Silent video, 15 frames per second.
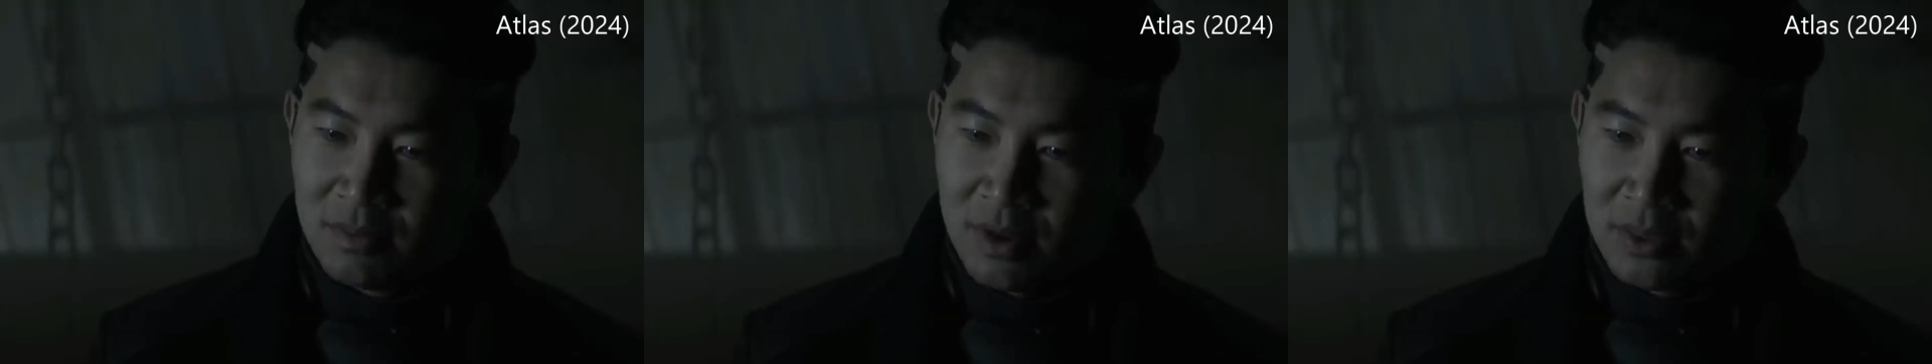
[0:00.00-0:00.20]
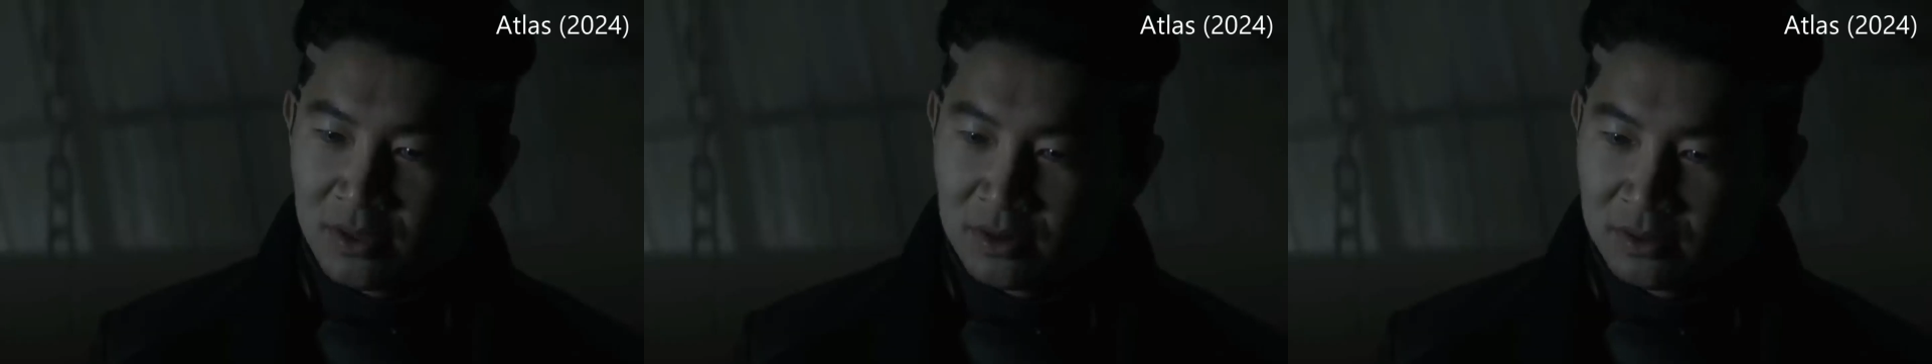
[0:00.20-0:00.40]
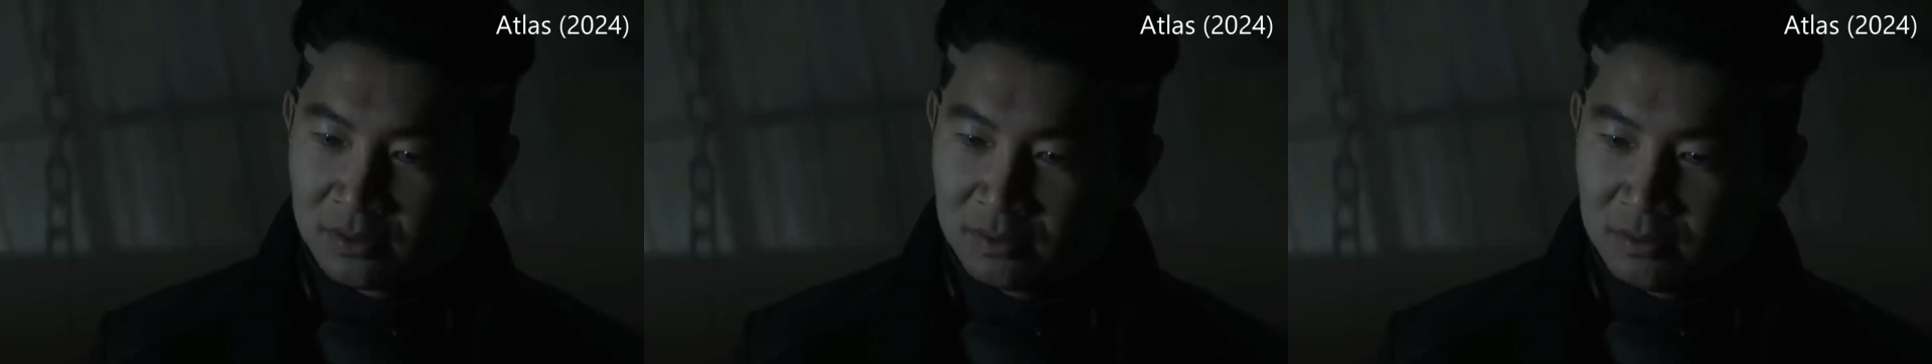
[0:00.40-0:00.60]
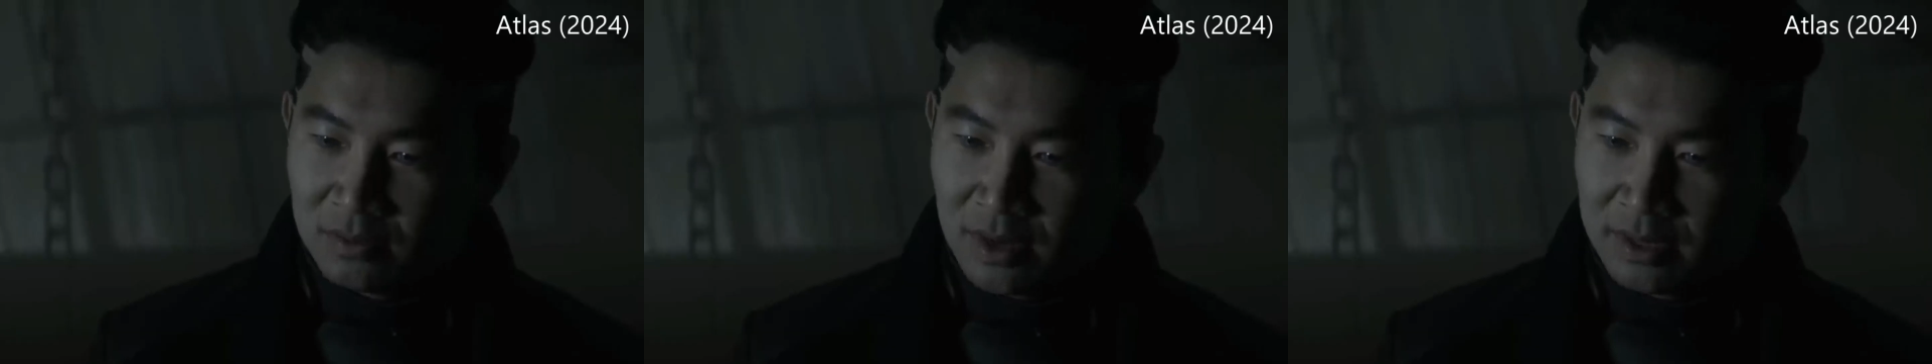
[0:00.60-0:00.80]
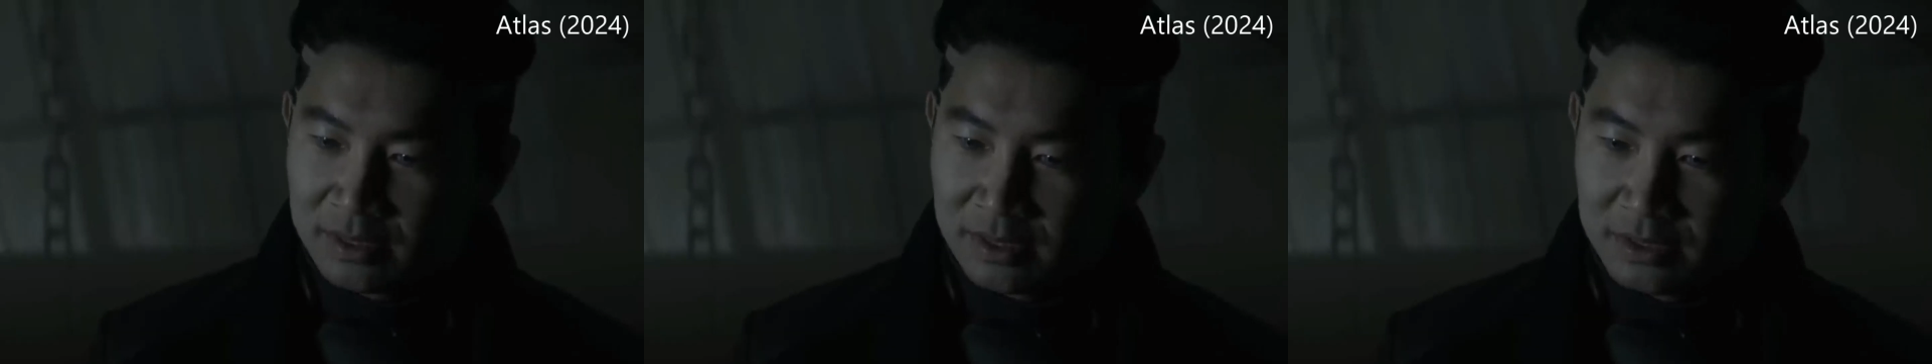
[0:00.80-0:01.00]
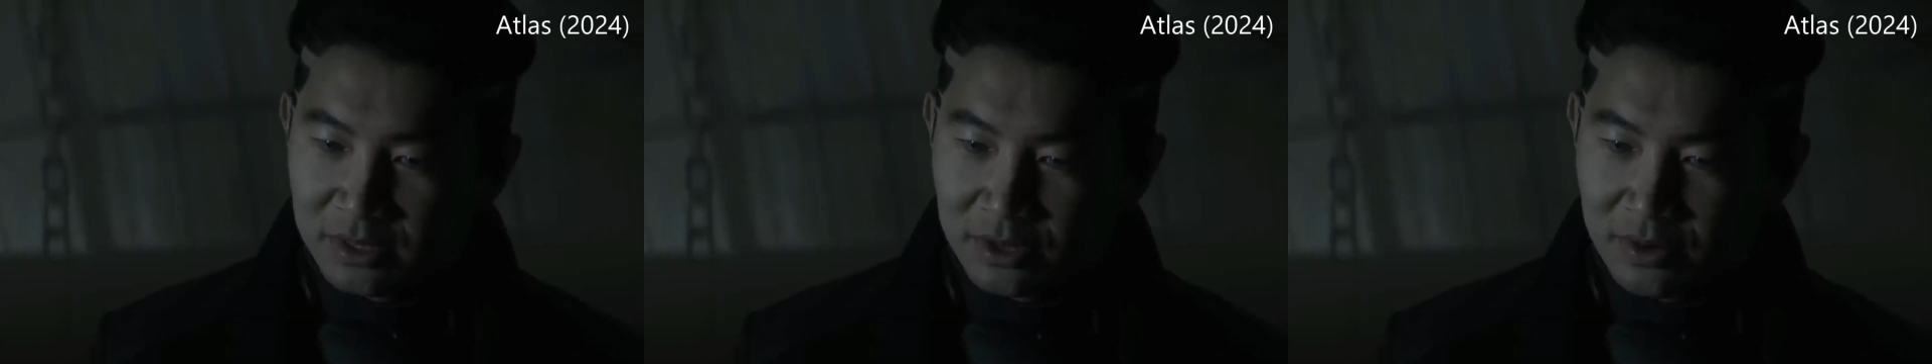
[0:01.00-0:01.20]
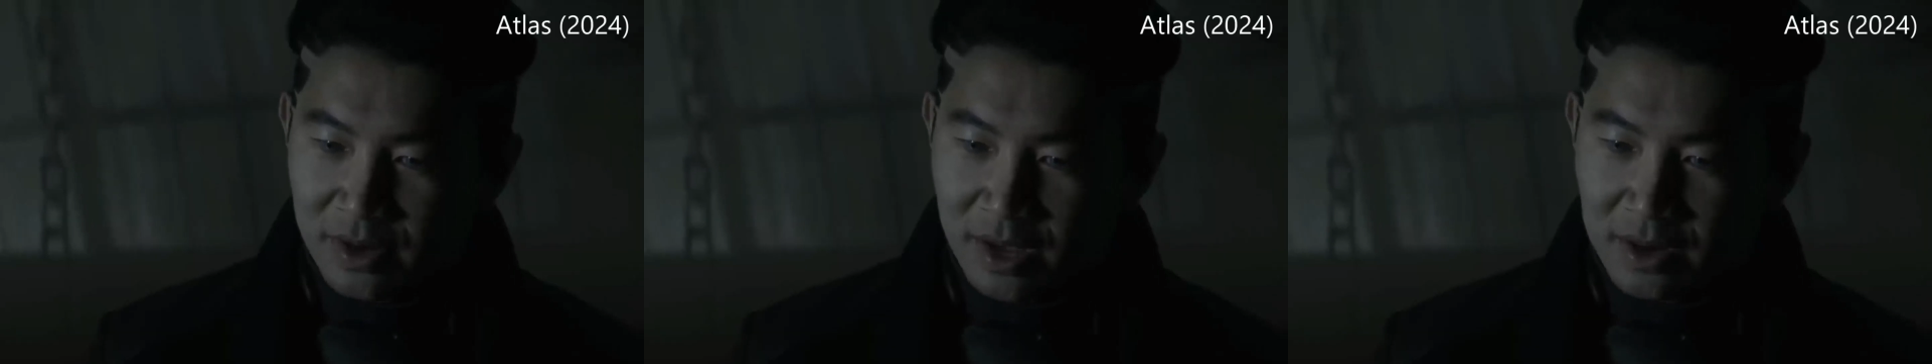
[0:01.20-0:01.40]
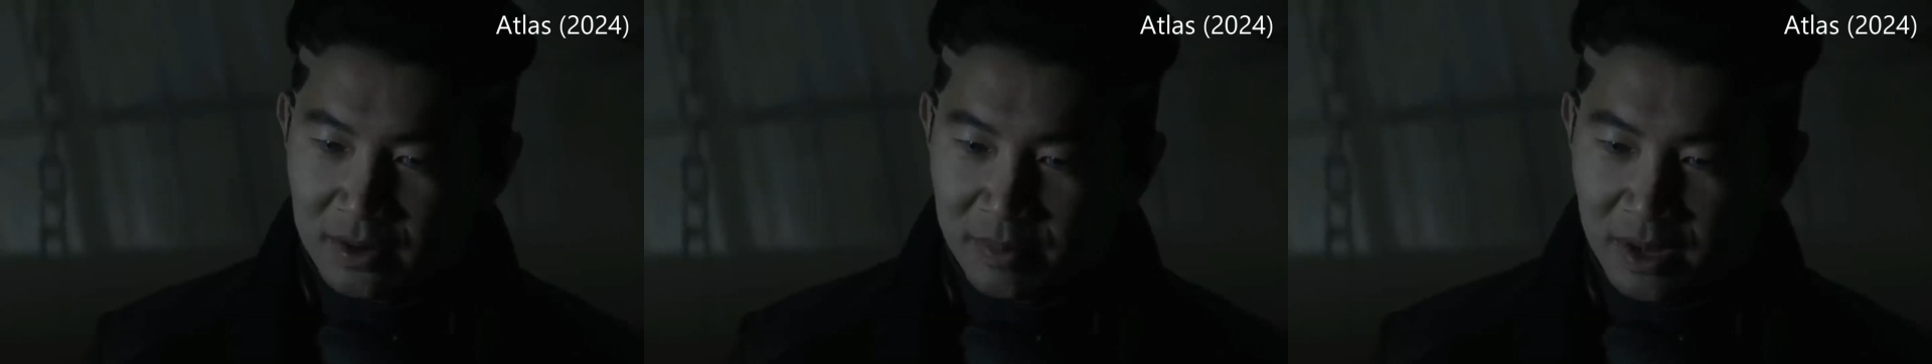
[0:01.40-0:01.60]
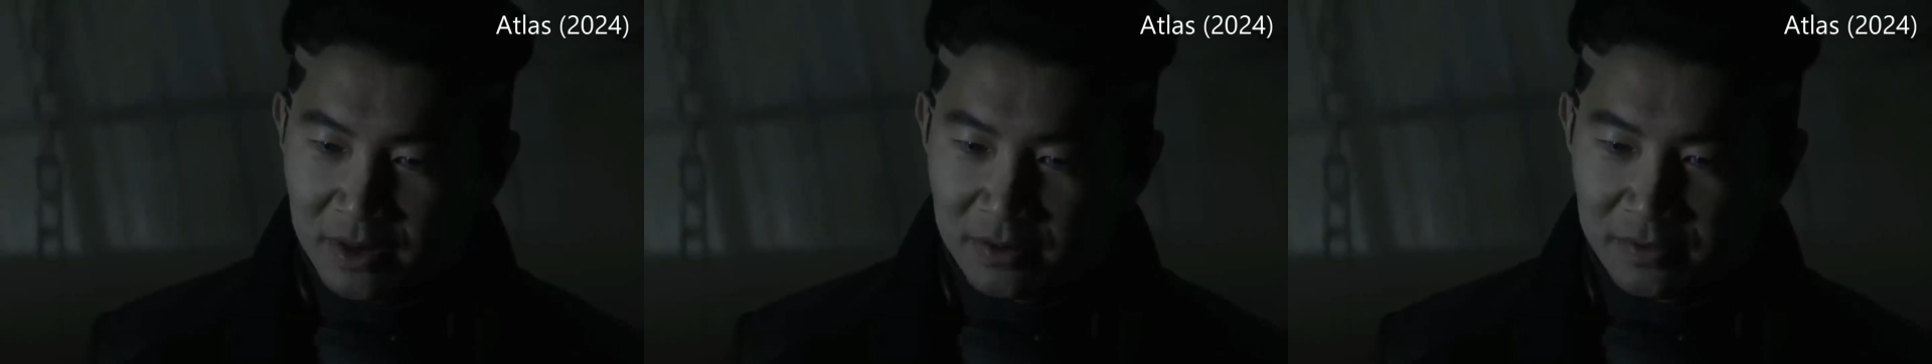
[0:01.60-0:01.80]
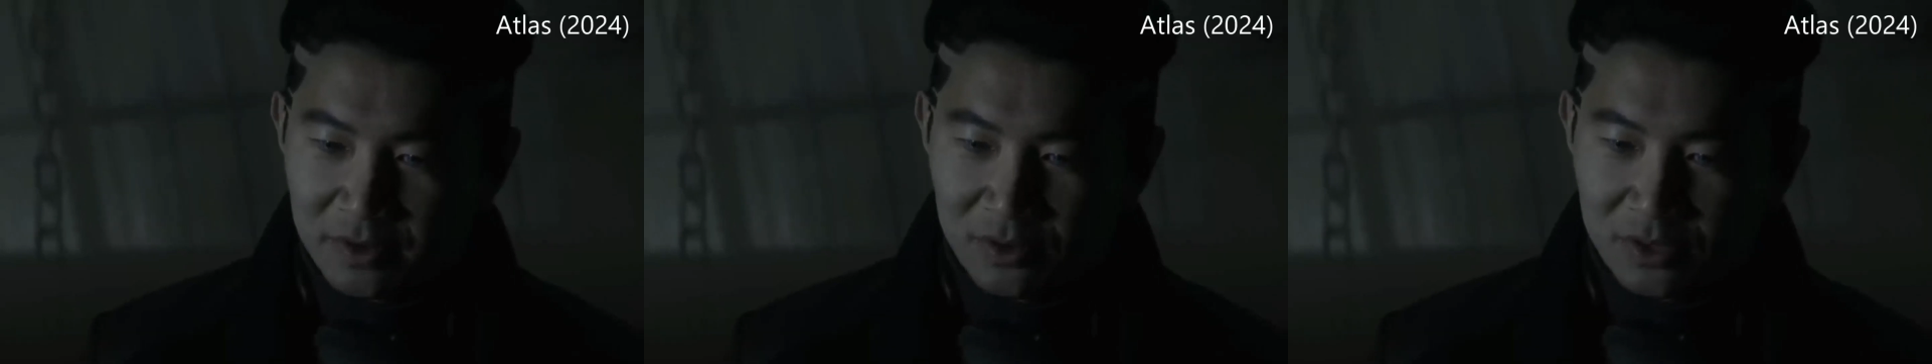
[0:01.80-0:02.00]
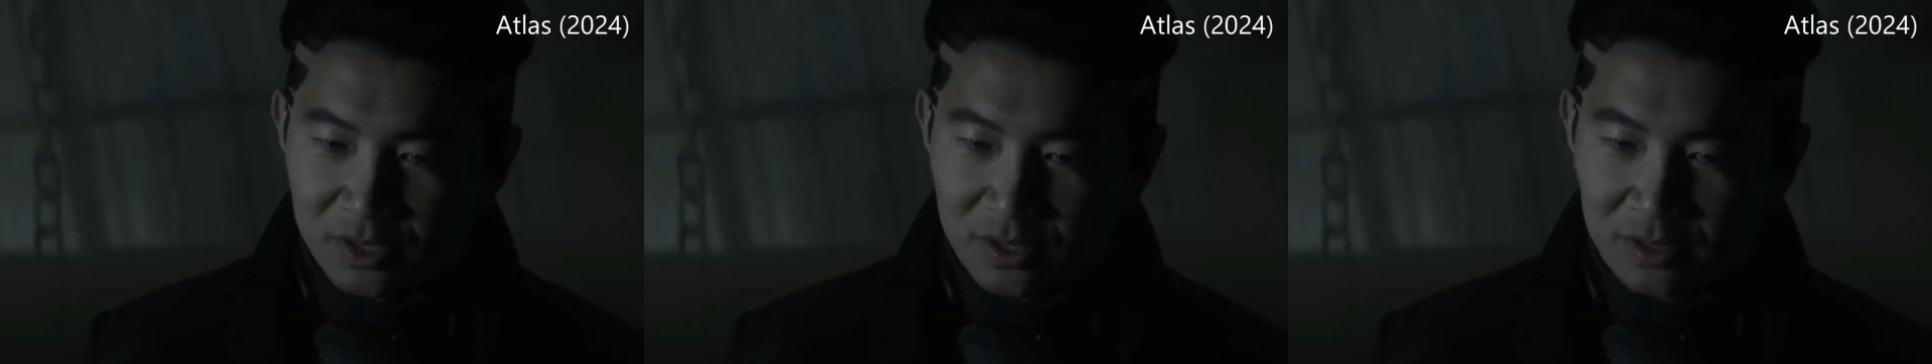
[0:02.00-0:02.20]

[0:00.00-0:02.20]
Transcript: Earth, in a few years, Earth will be